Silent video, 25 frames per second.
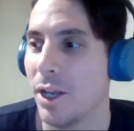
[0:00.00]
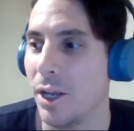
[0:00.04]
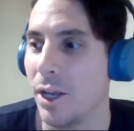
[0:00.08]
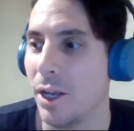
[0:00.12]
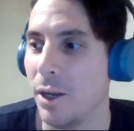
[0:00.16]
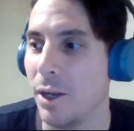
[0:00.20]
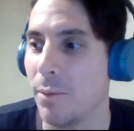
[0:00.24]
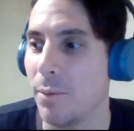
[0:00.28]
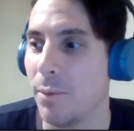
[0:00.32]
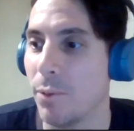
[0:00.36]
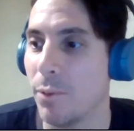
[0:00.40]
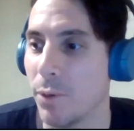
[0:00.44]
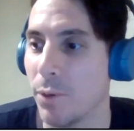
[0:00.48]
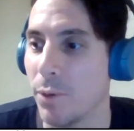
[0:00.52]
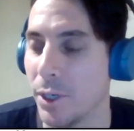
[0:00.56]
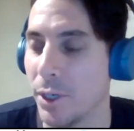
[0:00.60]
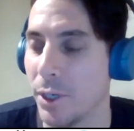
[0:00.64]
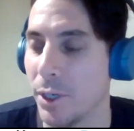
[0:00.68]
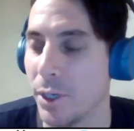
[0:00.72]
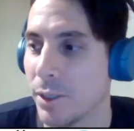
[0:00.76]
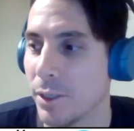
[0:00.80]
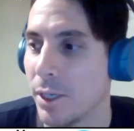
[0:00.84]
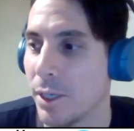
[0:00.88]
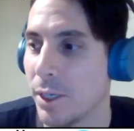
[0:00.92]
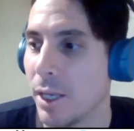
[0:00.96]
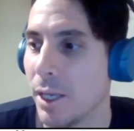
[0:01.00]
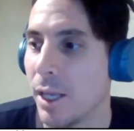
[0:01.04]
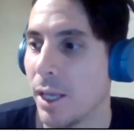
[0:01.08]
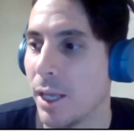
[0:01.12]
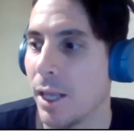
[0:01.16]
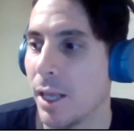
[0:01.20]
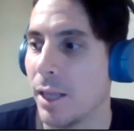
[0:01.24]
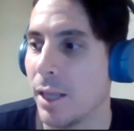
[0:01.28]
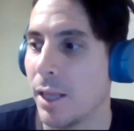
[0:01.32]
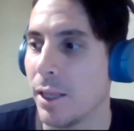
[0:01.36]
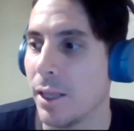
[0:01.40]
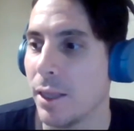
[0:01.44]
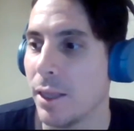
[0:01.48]
point.
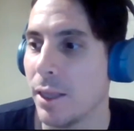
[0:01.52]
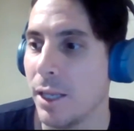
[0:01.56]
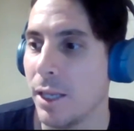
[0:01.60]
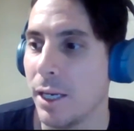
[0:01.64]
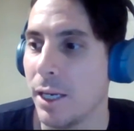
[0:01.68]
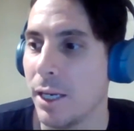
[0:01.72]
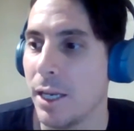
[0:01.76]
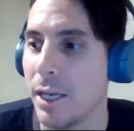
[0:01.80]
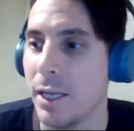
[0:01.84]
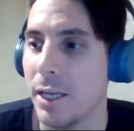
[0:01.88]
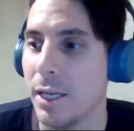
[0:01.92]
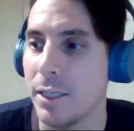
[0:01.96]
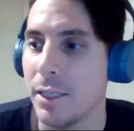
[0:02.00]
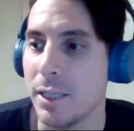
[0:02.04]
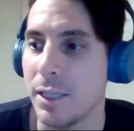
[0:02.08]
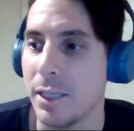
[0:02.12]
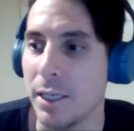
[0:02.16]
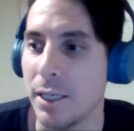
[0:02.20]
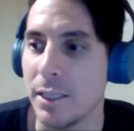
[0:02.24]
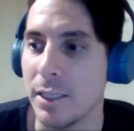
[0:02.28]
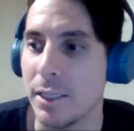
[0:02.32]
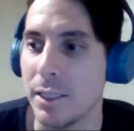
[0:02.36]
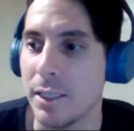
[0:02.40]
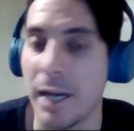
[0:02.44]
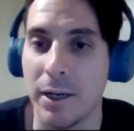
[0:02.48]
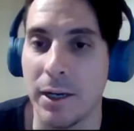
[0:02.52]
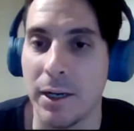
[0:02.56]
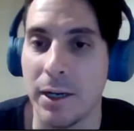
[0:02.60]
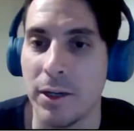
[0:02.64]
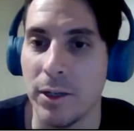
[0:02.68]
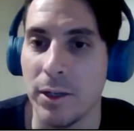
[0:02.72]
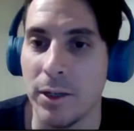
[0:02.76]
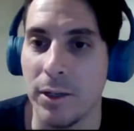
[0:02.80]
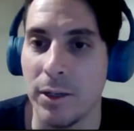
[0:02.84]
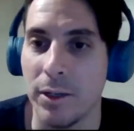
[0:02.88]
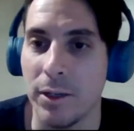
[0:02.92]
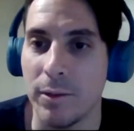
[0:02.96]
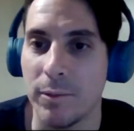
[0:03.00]
The thing is that
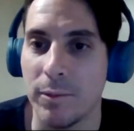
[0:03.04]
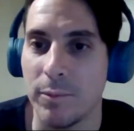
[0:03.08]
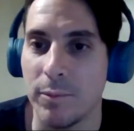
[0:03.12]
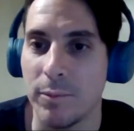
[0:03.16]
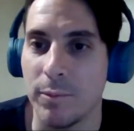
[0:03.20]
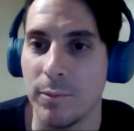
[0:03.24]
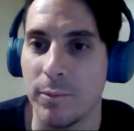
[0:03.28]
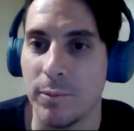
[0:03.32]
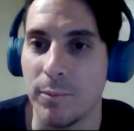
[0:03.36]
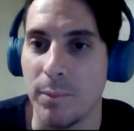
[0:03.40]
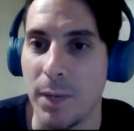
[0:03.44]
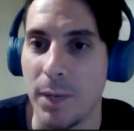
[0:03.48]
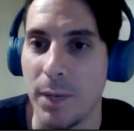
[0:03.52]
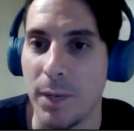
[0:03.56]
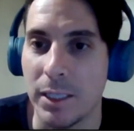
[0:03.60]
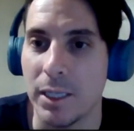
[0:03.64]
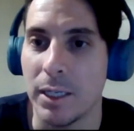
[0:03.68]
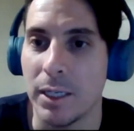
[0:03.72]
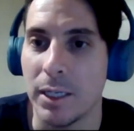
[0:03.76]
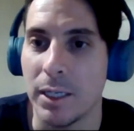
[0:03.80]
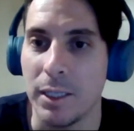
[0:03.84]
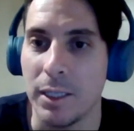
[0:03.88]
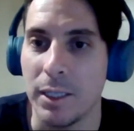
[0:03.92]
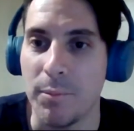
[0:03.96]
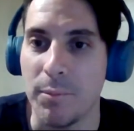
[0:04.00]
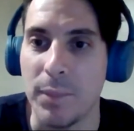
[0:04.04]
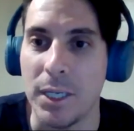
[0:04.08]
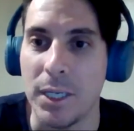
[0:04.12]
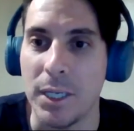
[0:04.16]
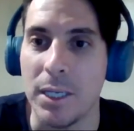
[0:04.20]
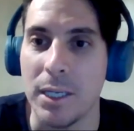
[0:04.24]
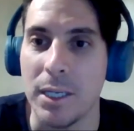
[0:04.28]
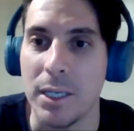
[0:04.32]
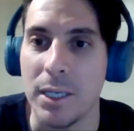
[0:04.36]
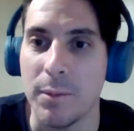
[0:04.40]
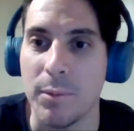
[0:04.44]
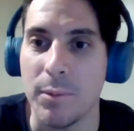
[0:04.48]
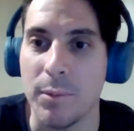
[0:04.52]
could basically
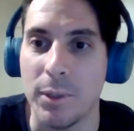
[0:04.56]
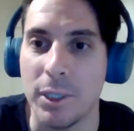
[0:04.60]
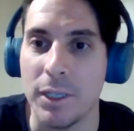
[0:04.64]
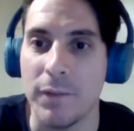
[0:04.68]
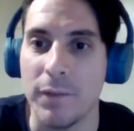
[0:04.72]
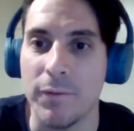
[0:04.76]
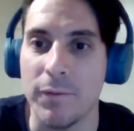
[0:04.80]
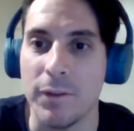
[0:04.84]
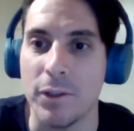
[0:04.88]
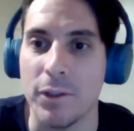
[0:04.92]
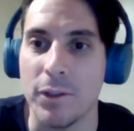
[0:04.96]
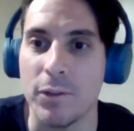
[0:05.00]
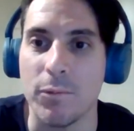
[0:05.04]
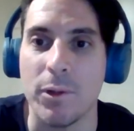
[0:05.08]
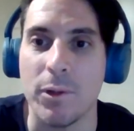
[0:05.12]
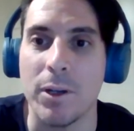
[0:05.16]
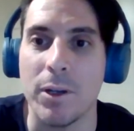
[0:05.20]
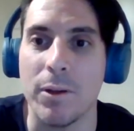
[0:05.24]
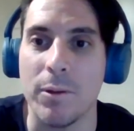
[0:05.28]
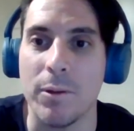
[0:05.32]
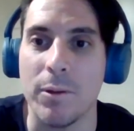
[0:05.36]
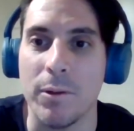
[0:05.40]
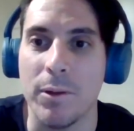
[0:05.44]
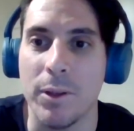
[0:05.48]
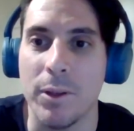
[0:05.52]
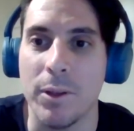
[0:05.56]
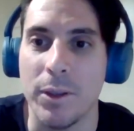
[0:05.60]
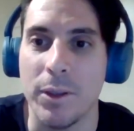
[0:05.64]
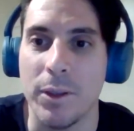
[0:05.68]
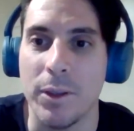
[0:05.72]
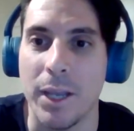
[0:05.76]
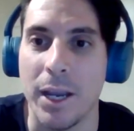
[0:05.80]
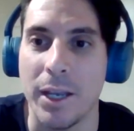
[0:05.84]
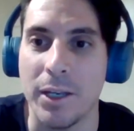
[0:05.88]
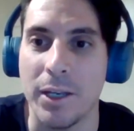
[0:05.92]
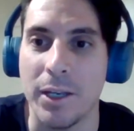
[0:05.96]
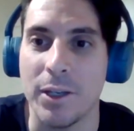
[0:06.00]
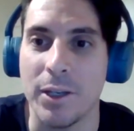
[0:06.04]
be a belief as well
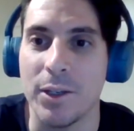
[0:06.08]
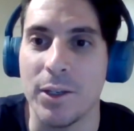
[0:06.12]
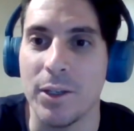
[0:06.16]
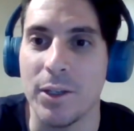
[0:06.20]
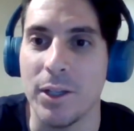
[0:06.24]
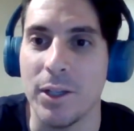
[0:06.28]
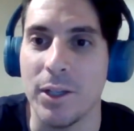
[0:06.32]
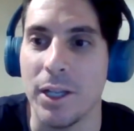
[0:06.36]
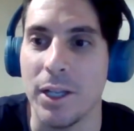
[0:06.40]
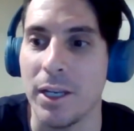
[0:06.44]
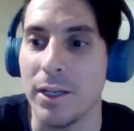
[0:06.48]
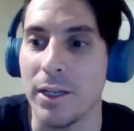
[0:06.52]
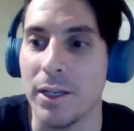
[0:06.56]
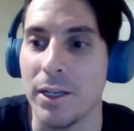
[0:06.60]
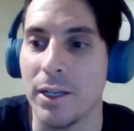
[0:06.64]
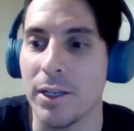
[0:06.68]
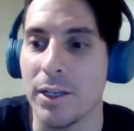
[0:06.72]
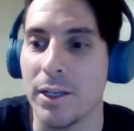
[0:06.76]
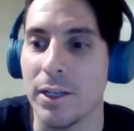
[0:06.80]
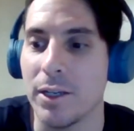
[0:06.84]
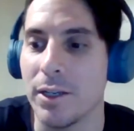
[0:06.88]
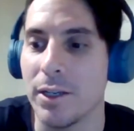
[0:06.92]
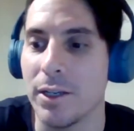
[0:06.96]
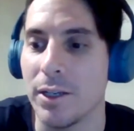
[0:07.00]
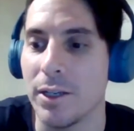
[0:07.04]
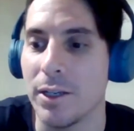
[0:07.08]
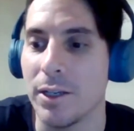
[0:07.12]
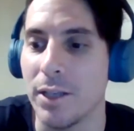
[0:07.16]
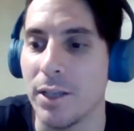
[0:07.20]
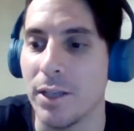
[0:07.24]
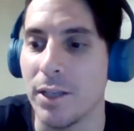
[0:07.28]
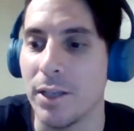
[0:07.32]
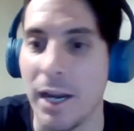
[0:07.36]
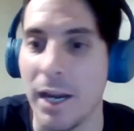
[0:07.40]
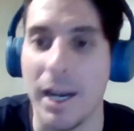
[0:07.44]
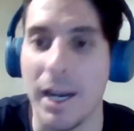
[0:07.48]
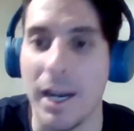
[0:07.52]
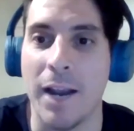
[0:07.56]
that like
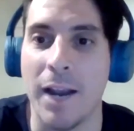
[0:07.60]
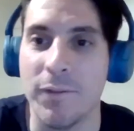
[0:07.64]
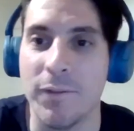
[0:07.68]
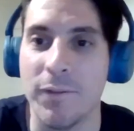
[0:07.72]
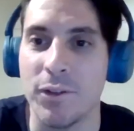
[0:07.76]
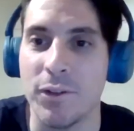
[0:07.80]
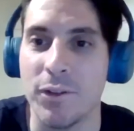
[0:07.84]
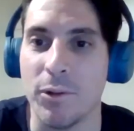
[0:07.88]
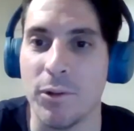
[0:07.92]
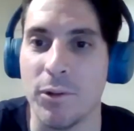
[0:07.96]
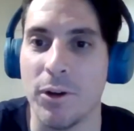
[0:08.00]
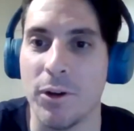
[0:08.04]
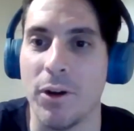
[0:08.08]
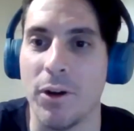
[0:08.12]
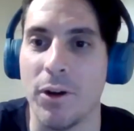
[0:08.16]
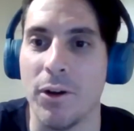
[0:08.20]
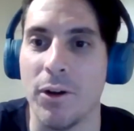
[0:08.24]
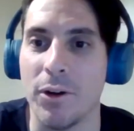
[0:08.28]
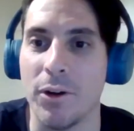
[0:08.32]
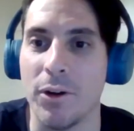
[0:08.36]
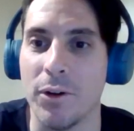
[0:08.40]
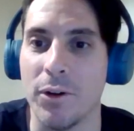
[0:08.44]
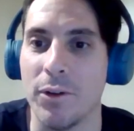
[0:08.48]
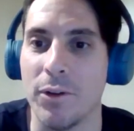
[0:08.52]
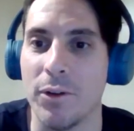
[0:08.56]
I have to work hard